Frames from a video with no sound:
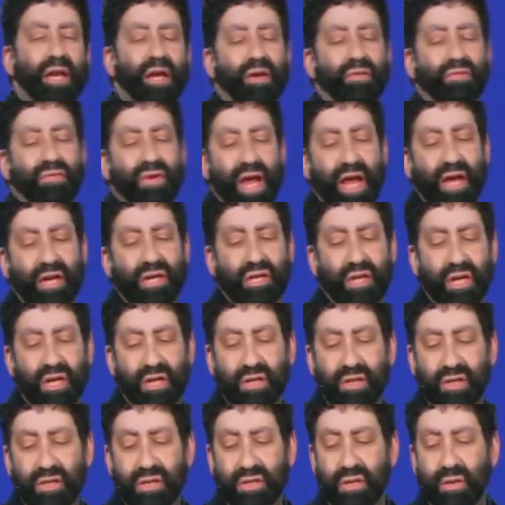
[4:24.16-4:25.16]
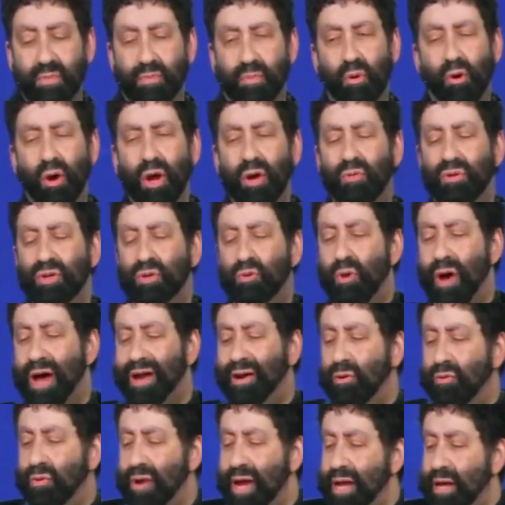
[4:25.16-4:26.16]
of nations." The boy was
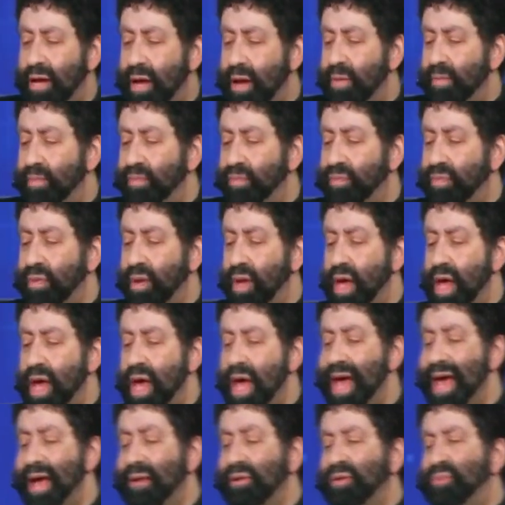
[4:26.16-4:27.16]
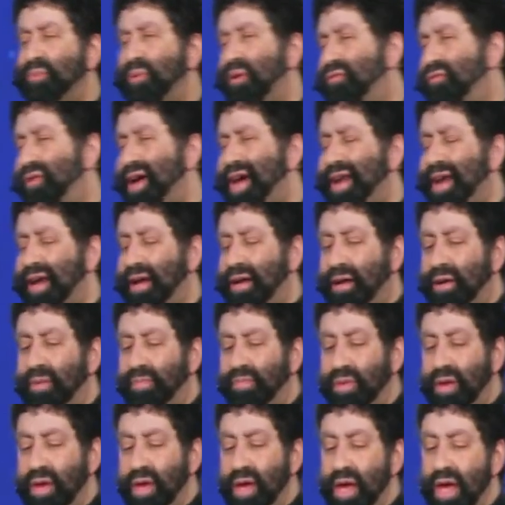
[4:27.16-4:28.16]
Ronald Reagan. It was prophetic.
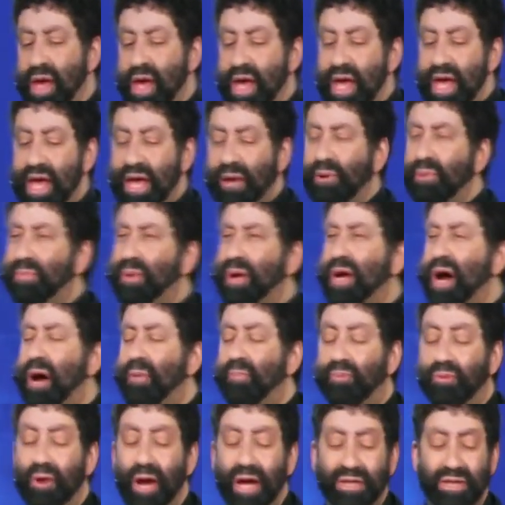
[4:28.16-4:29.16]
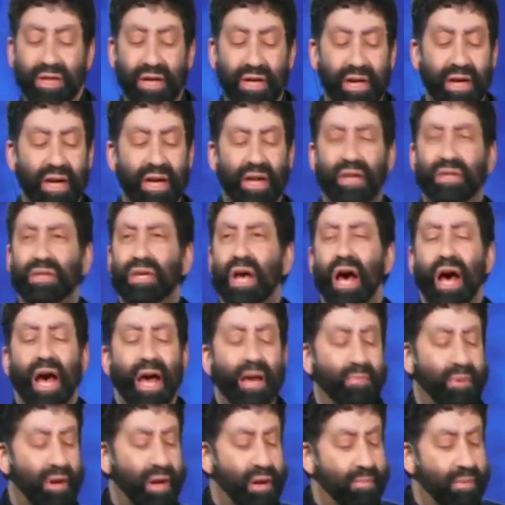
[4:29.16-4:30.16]
He would become president at a
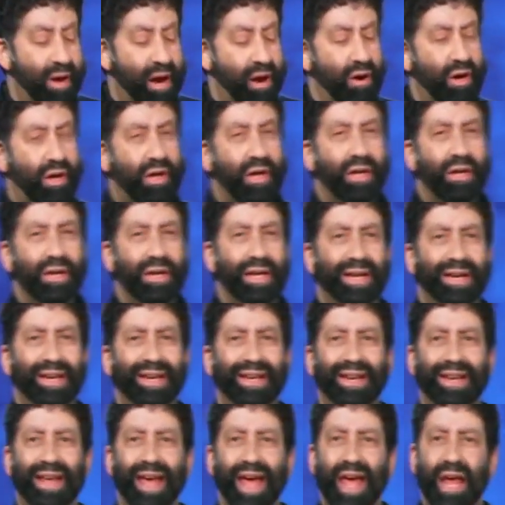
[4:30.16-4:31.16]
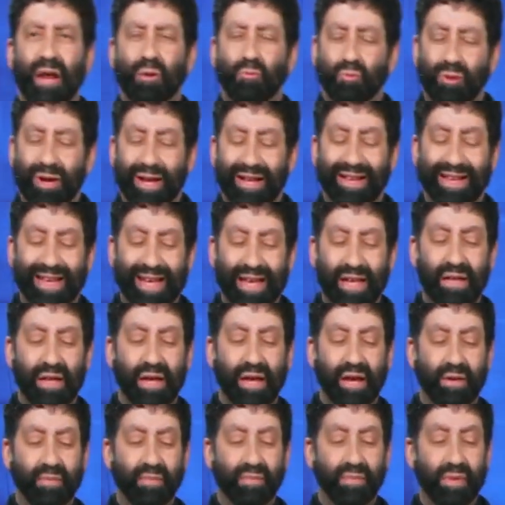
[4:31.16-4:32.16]
time when America needed a real
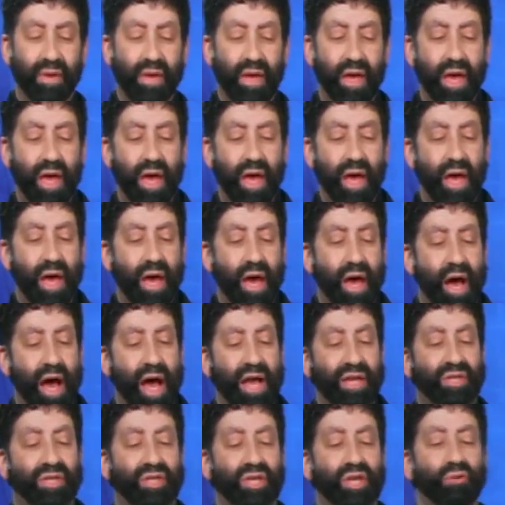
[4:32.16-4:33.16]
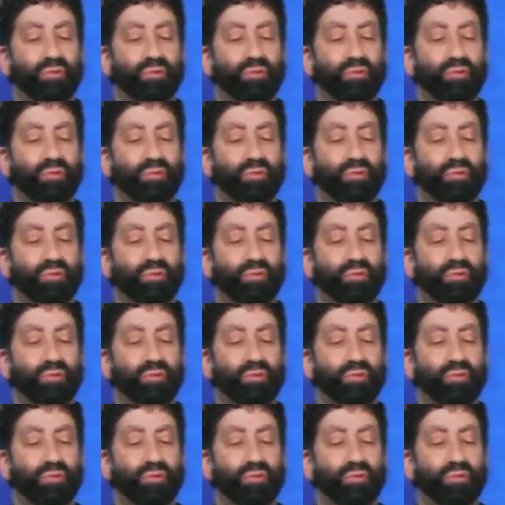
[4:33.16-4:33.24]
healing. I still